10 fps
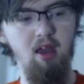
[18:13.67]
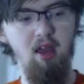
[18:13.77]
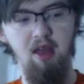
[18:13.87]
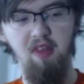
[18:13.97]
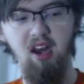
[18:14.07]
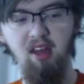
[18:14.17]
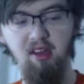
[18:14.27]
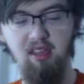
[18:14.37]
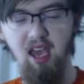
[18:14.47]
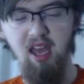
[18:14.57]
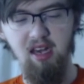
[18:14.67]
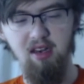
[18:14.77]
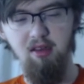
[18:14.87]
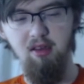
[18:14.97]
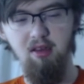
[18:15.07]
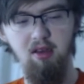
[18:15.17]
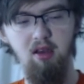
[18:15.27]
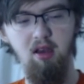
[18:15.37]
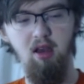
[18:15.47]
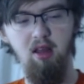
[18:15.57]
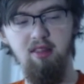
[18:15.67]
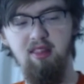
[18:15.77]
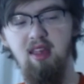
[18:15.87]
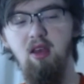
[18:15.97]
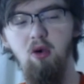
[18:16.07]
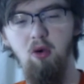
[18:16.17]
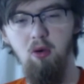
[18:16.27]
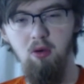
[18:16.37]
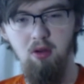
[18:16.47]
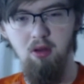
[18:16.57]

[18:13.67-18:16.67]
And then again, until